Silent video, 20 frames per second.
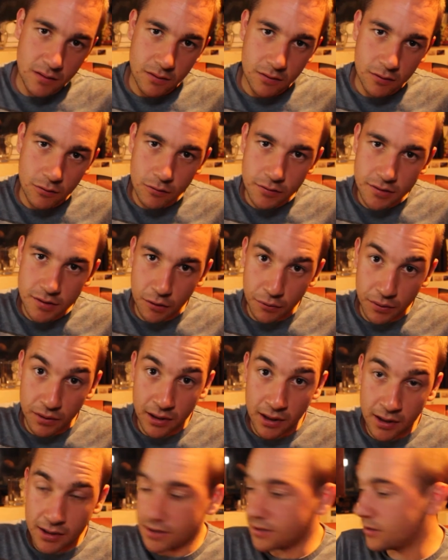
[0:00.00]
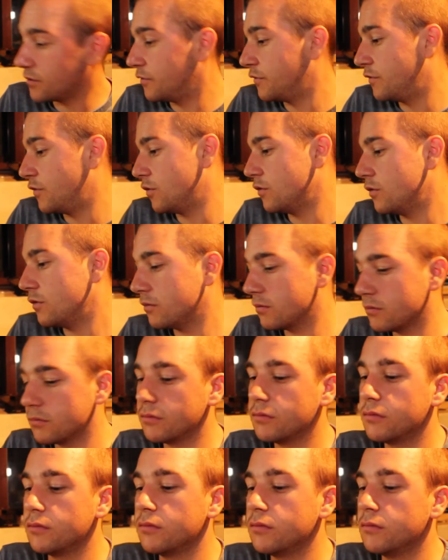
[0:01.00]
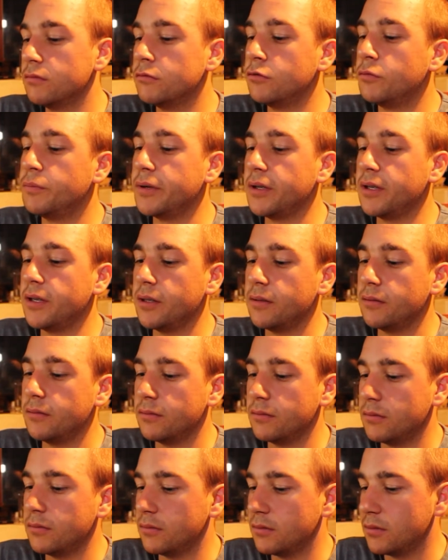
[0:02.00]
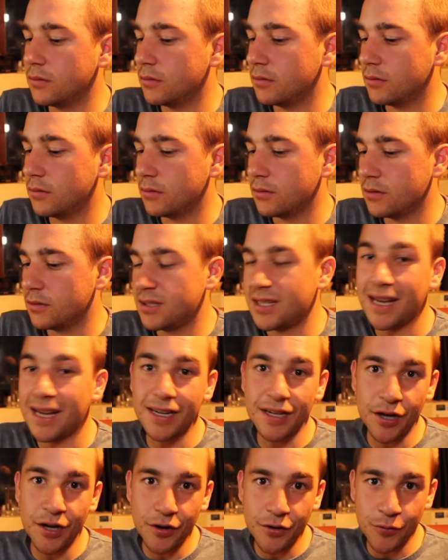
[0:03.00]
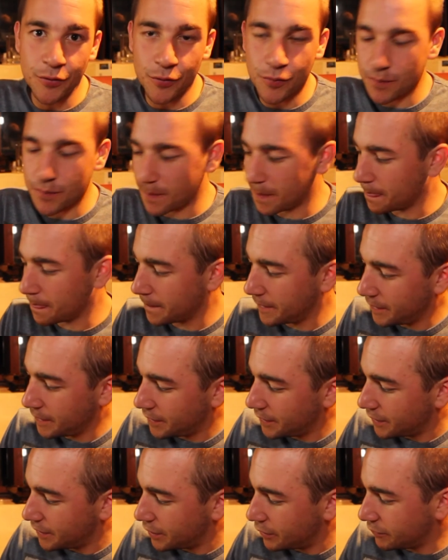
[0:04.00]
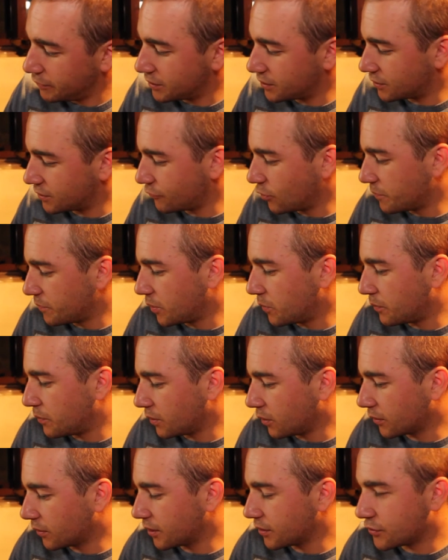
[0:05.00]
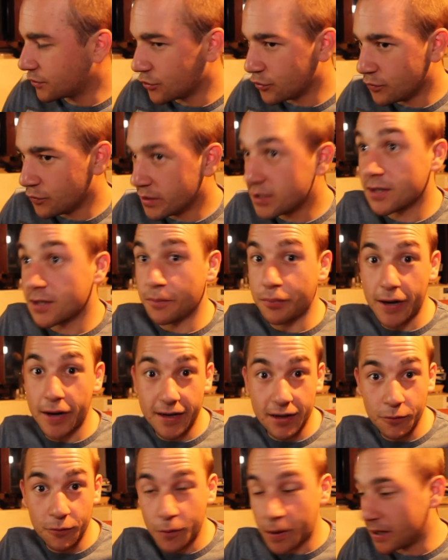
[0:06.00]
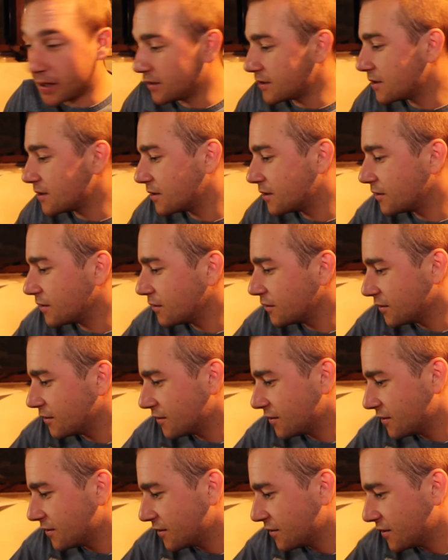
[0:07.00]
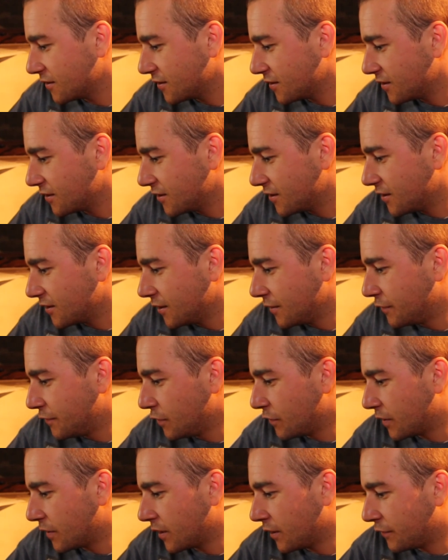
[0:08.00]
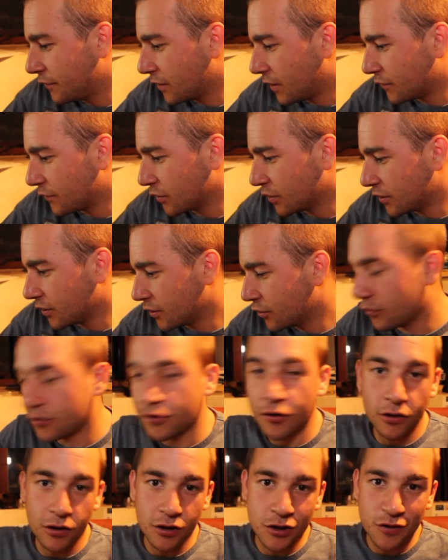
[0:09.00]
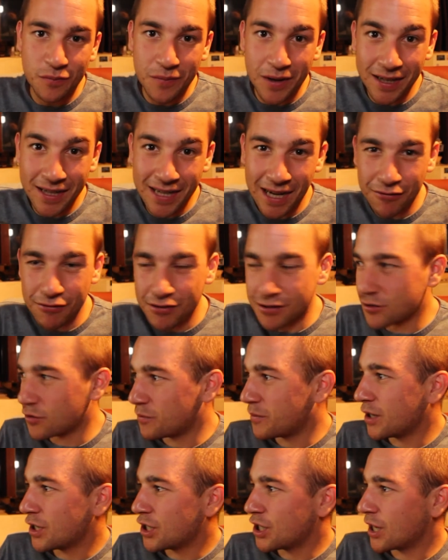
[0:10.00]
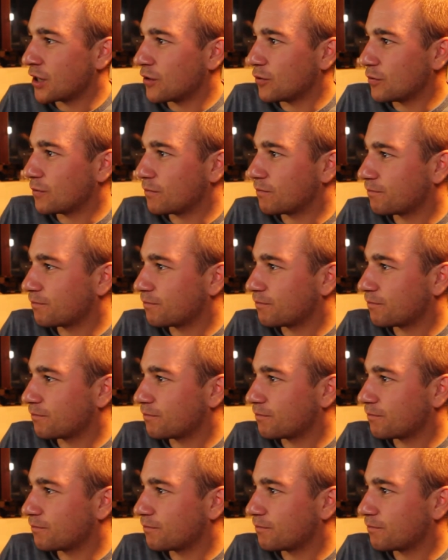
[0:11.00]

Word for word: Also in Heat 4 will be Tally Ho, which is the robot belonging to Mr. Bradley White, if you, if you have a good knowledge of my characters on my channel.